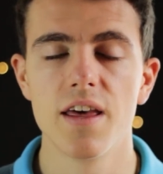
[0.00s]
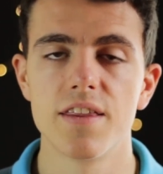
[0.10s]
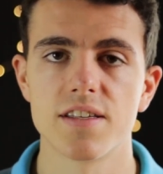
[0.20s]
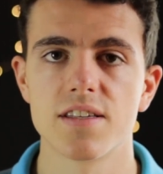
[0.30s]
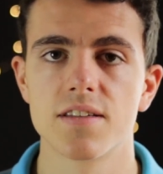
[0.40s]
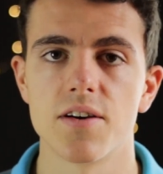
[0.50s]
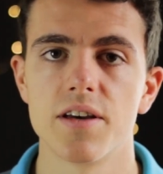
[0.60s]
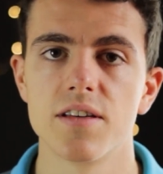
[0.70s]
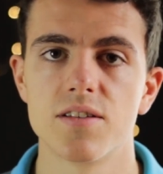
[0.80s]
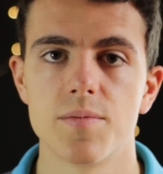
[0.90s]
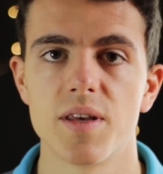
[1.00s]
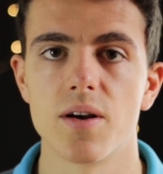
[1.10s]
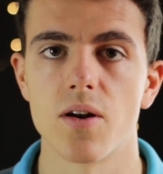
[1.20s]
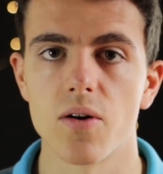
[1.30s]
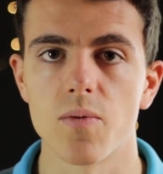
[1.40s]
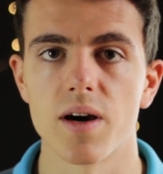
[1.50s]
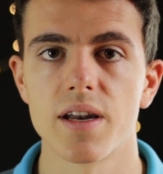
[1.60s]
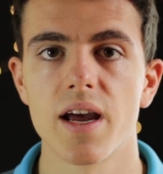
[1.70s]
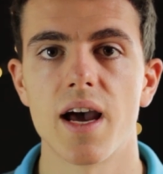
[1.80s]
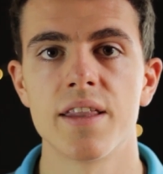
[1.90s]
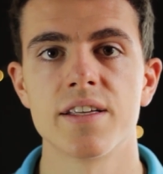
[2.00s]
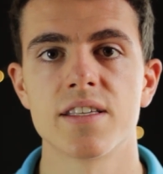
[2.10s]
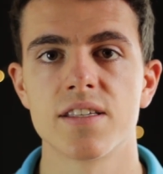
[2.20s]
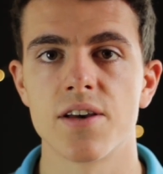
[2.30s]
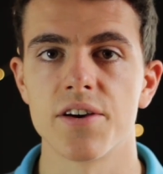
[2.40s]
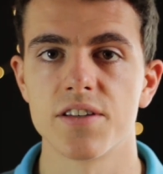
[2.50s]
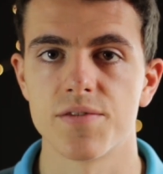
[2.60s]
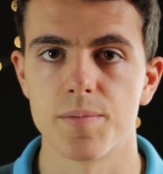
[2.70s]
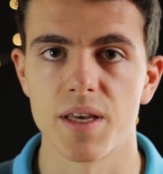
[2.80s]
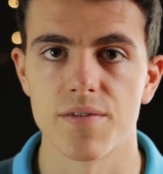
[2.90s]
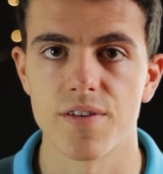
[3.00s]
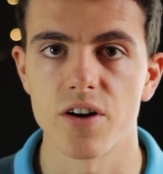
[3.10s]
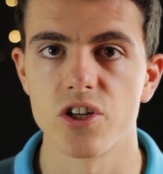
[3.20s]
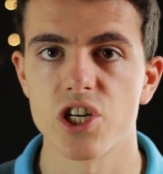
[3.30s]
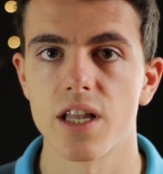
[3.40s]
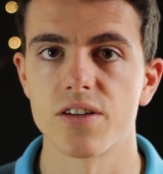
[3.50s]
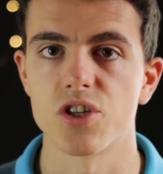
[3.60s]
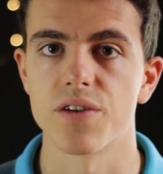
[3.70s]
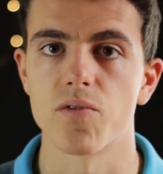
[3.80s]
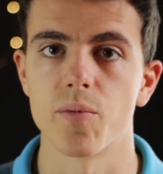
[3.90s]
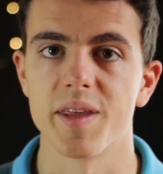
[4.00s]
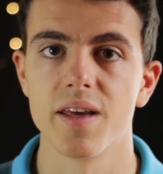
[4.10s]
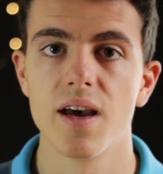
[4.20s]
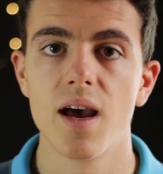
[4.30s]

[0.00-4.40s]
This is going to be a long one, and this is going to be very challenging for me.